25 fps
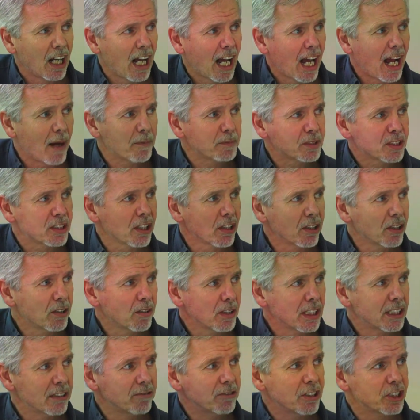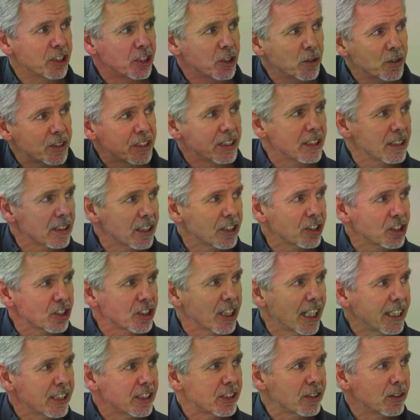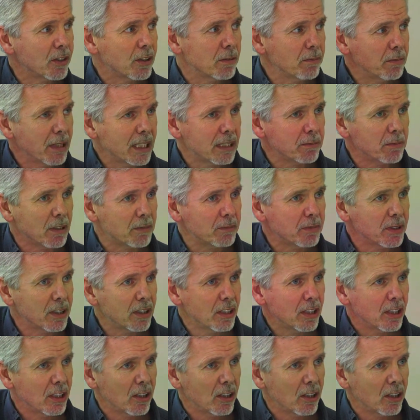absolutely reducing the state to a minimum